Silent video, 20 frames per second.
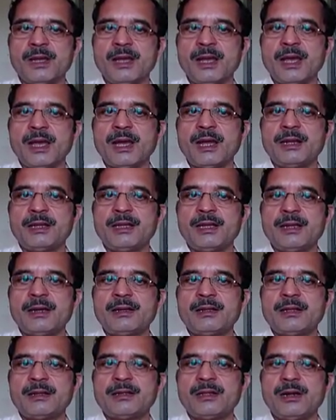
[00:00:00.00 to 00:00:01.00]
and there
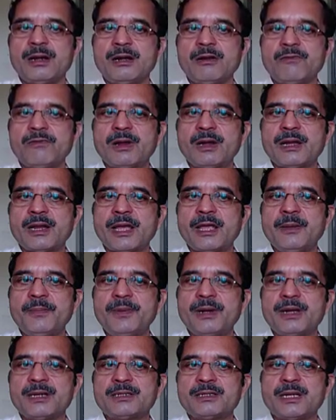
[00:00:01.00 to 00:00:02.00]
the third type,
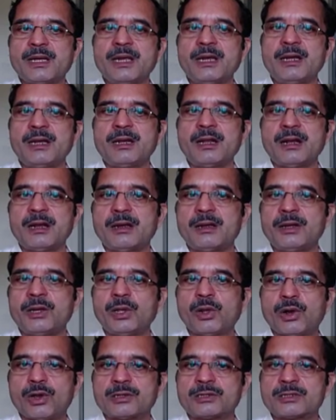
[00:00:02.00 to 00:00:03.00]
it is the
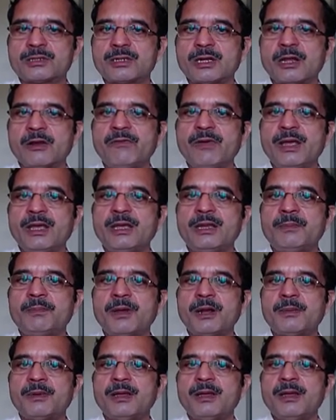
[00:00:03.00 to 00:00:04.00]
interneurons,
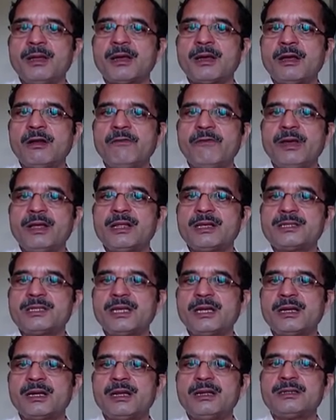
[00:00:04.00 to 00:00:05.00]
convey the
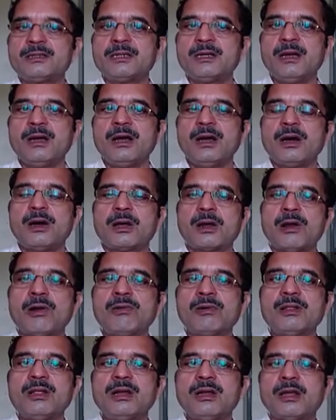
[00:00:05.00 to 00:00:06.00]
signals
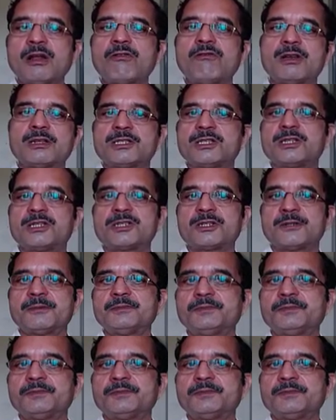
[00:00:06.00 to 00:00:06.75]
around the nervous system.